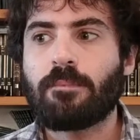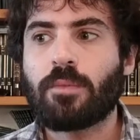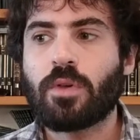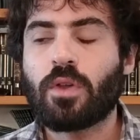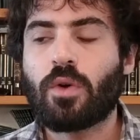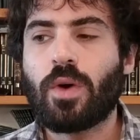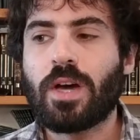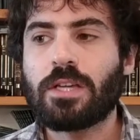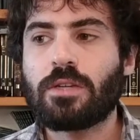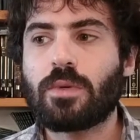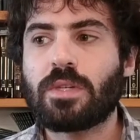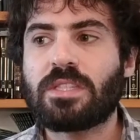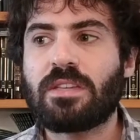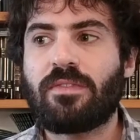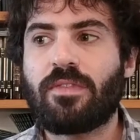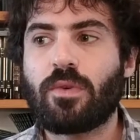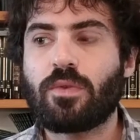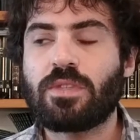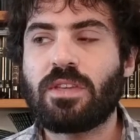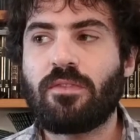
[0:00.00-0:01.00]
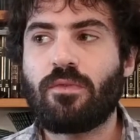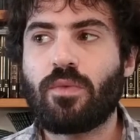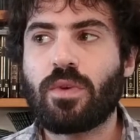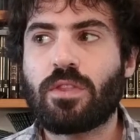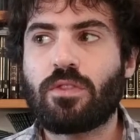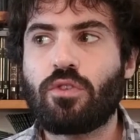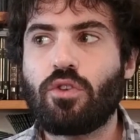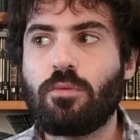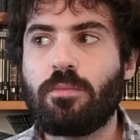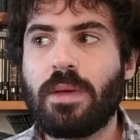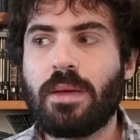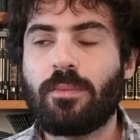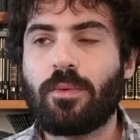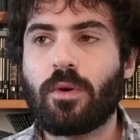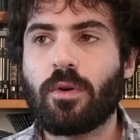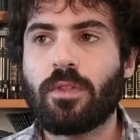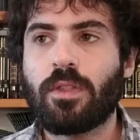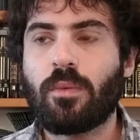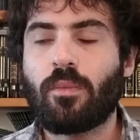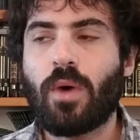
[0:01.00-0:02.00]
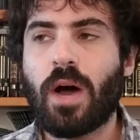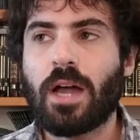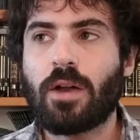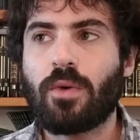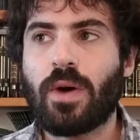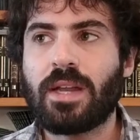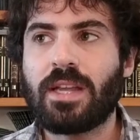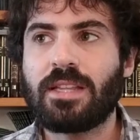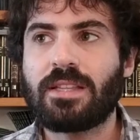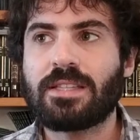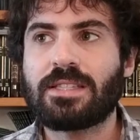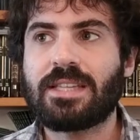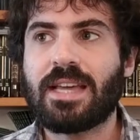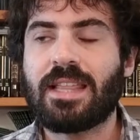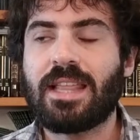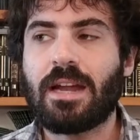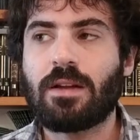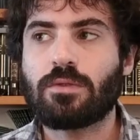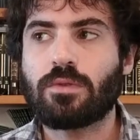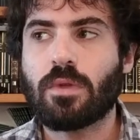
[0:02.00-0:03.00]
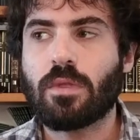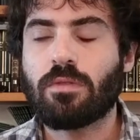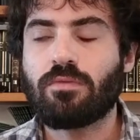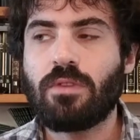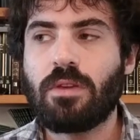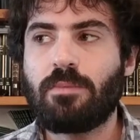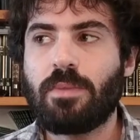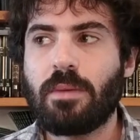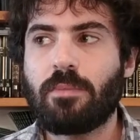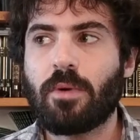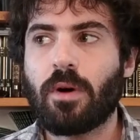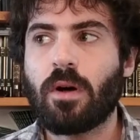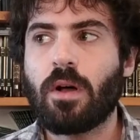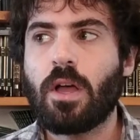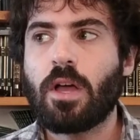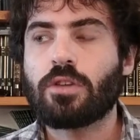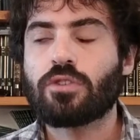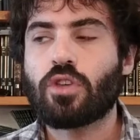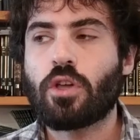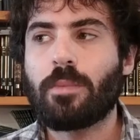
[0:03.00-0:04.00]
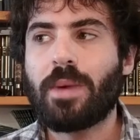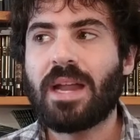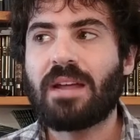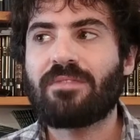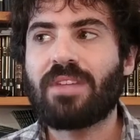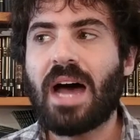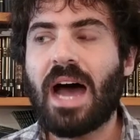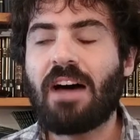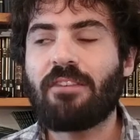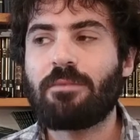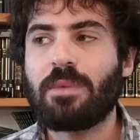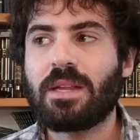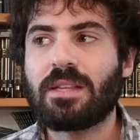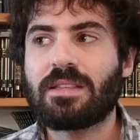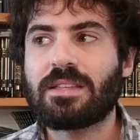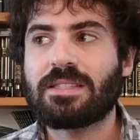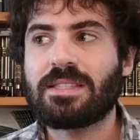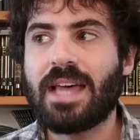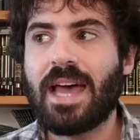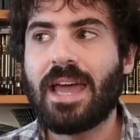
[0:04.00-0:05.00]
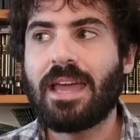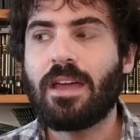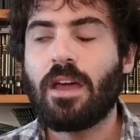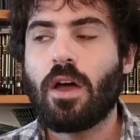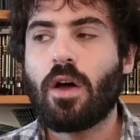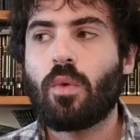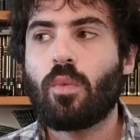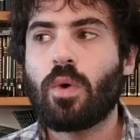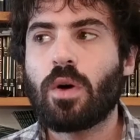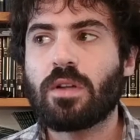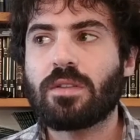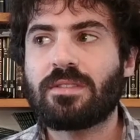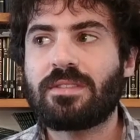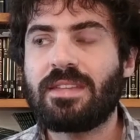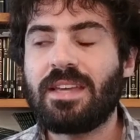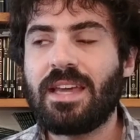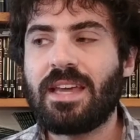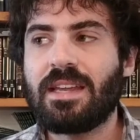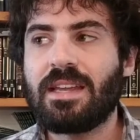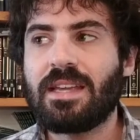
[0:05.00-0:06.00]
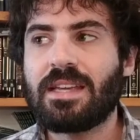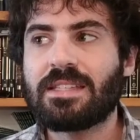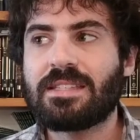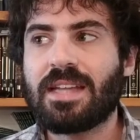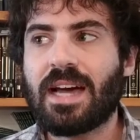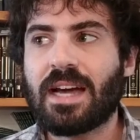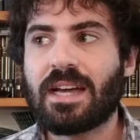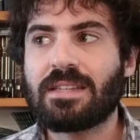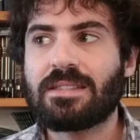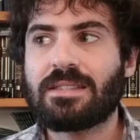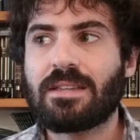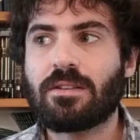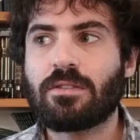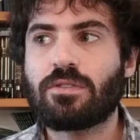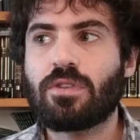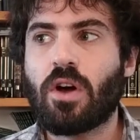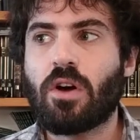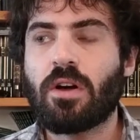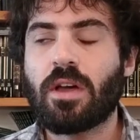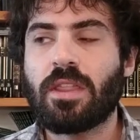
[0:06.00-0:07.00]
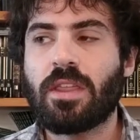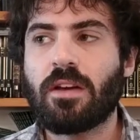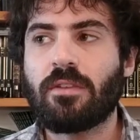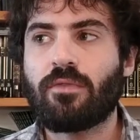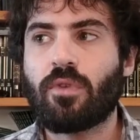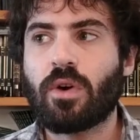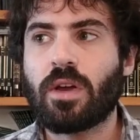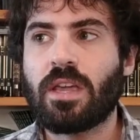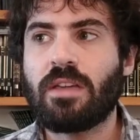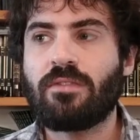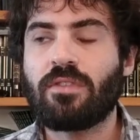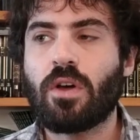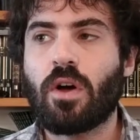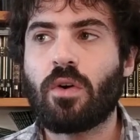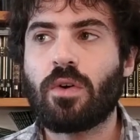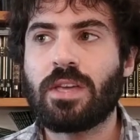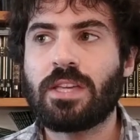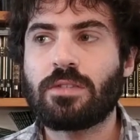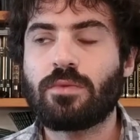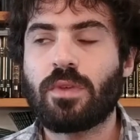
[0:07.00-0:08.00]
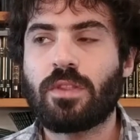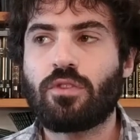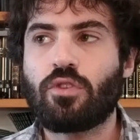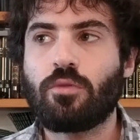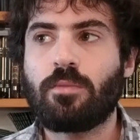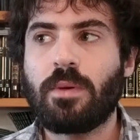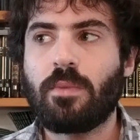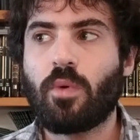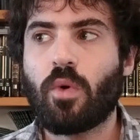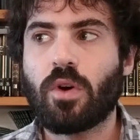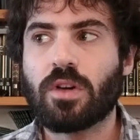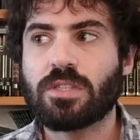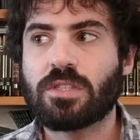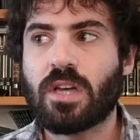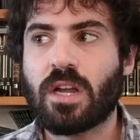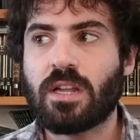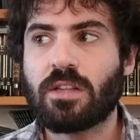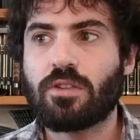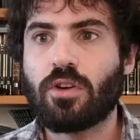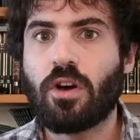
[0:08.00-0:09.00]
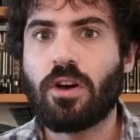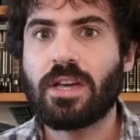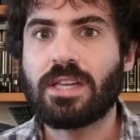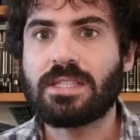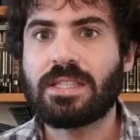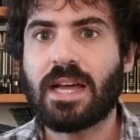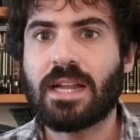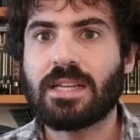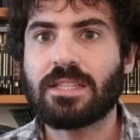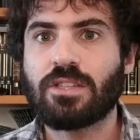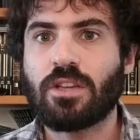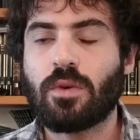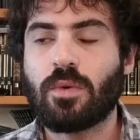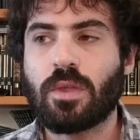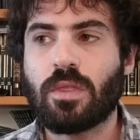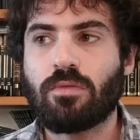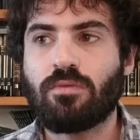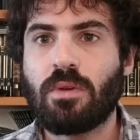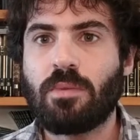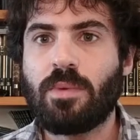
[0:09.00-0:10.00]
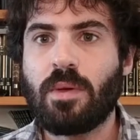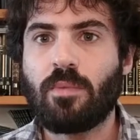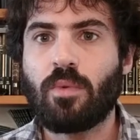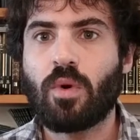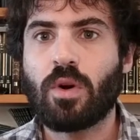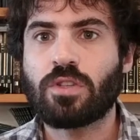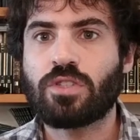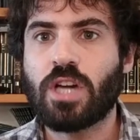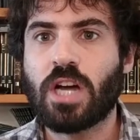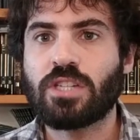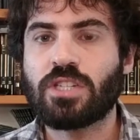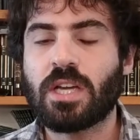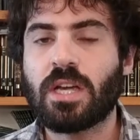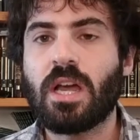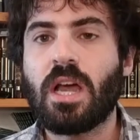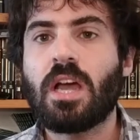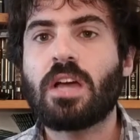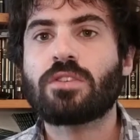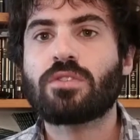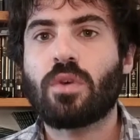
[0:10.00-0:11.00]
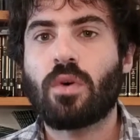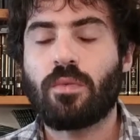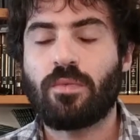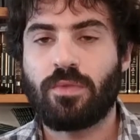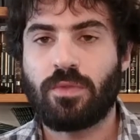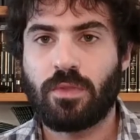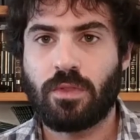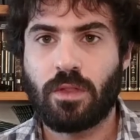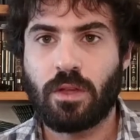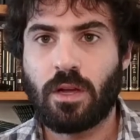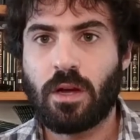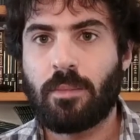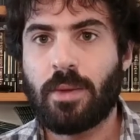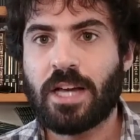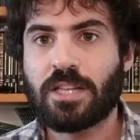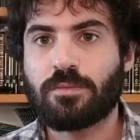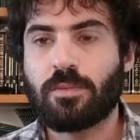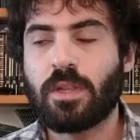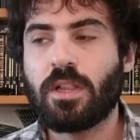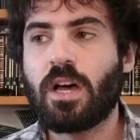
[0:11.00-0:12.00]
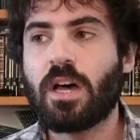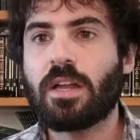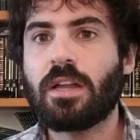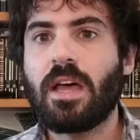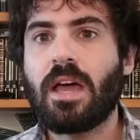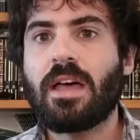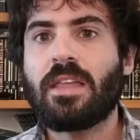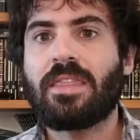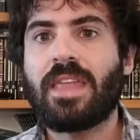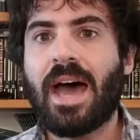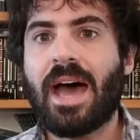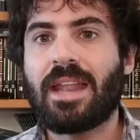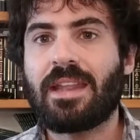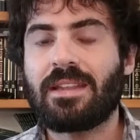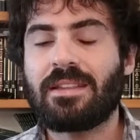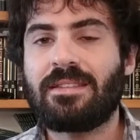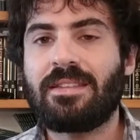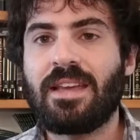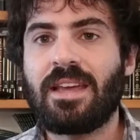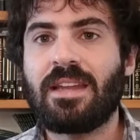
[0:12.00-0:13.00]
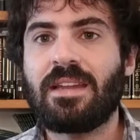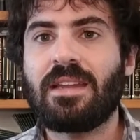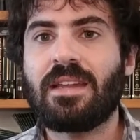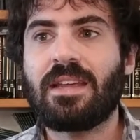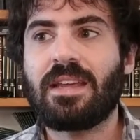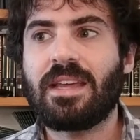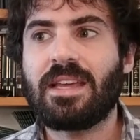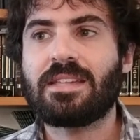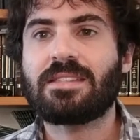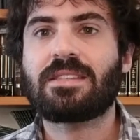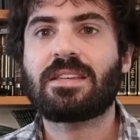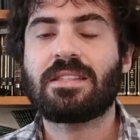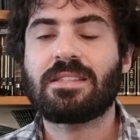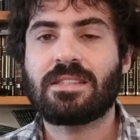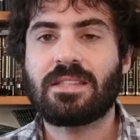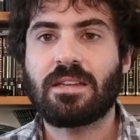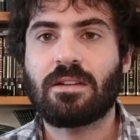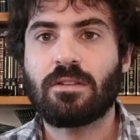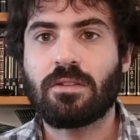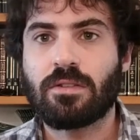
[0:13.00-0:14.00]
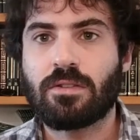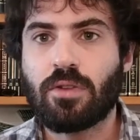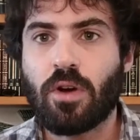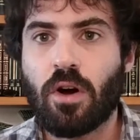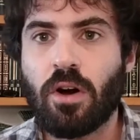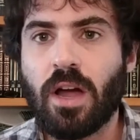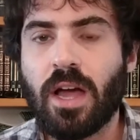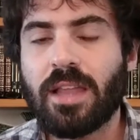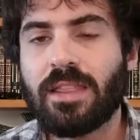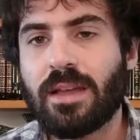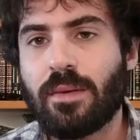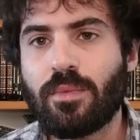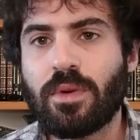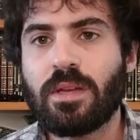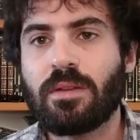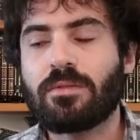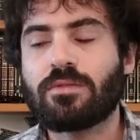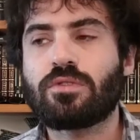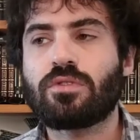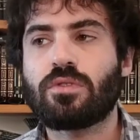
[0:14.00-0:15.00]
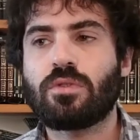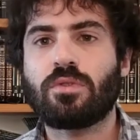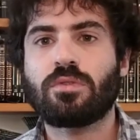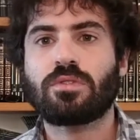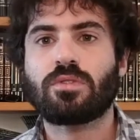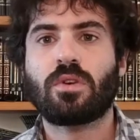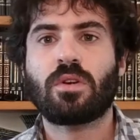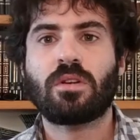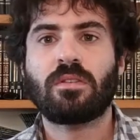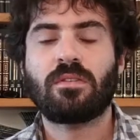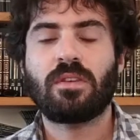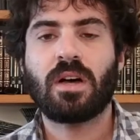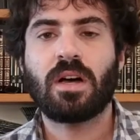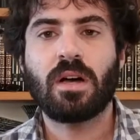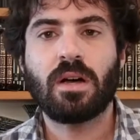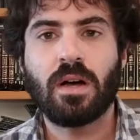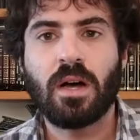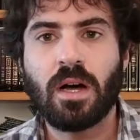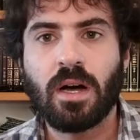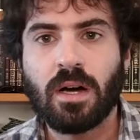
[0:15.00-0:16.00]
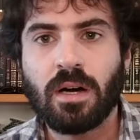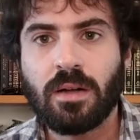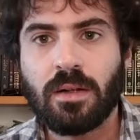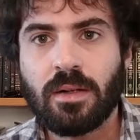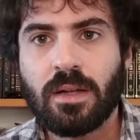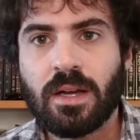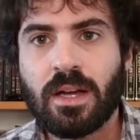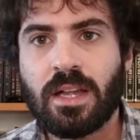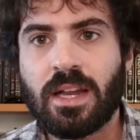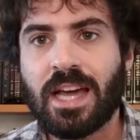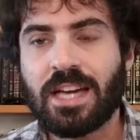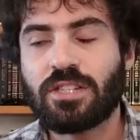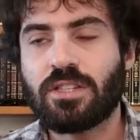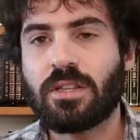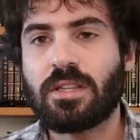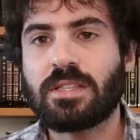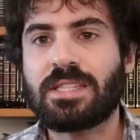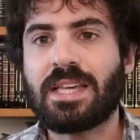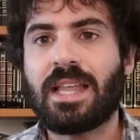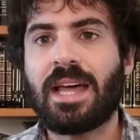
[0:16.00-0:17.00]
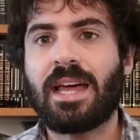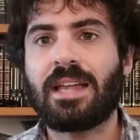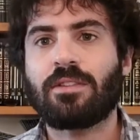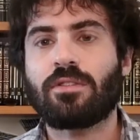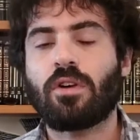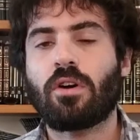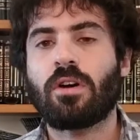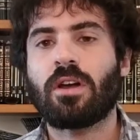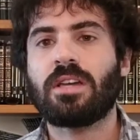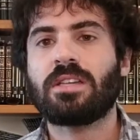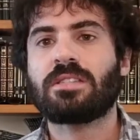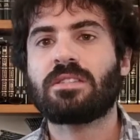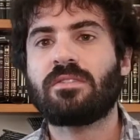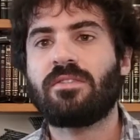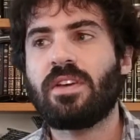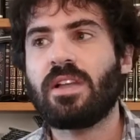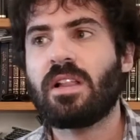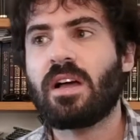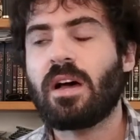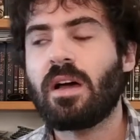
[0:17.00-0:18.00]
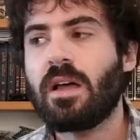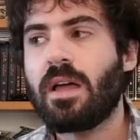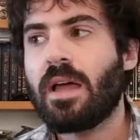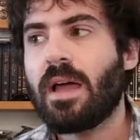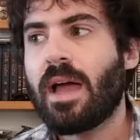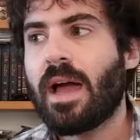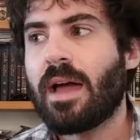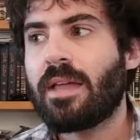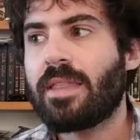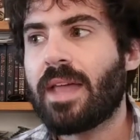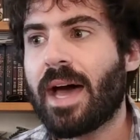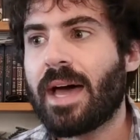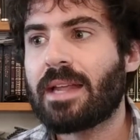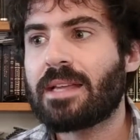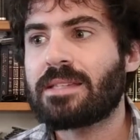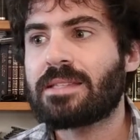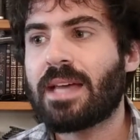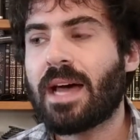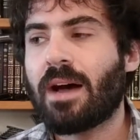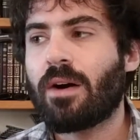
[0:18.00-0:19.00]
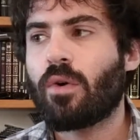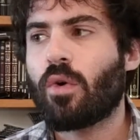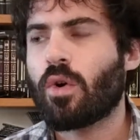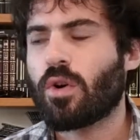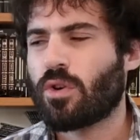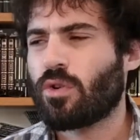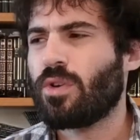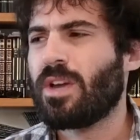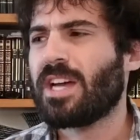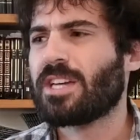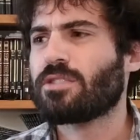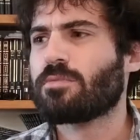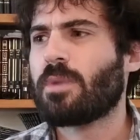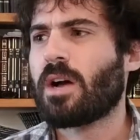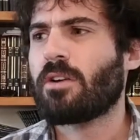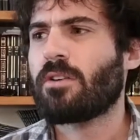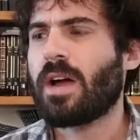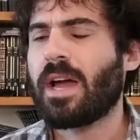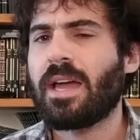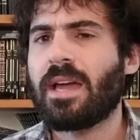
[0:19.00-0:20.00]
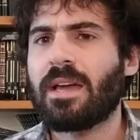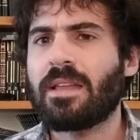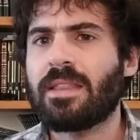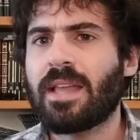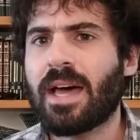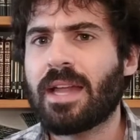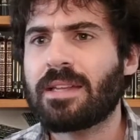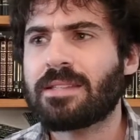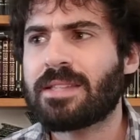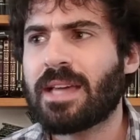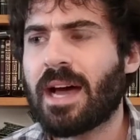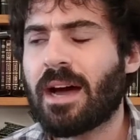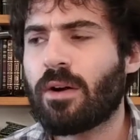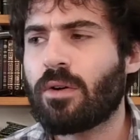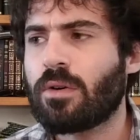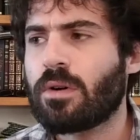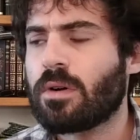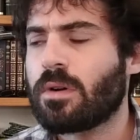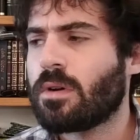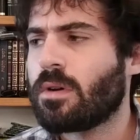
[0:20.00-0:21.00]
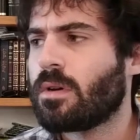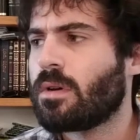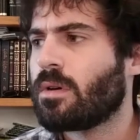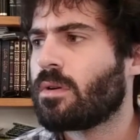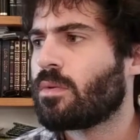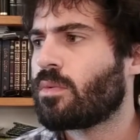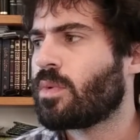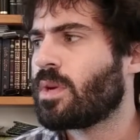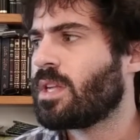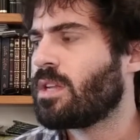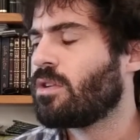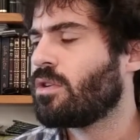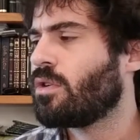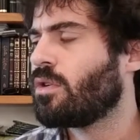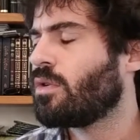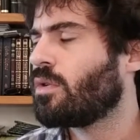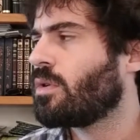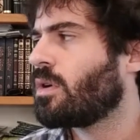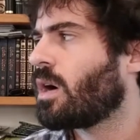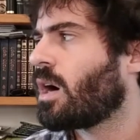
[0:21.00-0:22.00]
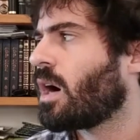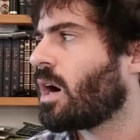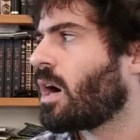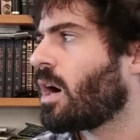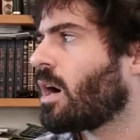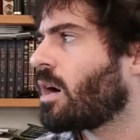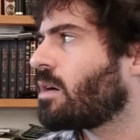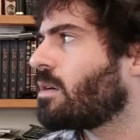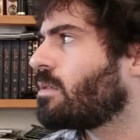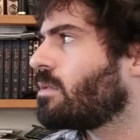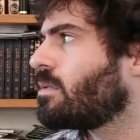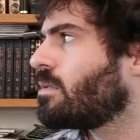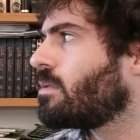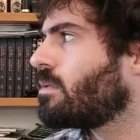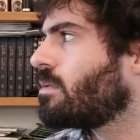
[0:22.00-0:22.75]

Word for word: But the question was, if he was even with two people, then why do I need to say that it was with three people? So he might have the havamina to say, well, Din is not considered Torah. Therefore, even though he's with two people who are studying Torah, he's not necessarily with three people who are judging. So the Kamash Malan, that Din is considered Torah. And then we drew sort of a, a connection to say that in Torah is tefillah, and that is how, or Kriya shma, right? And that is how we knew, uh,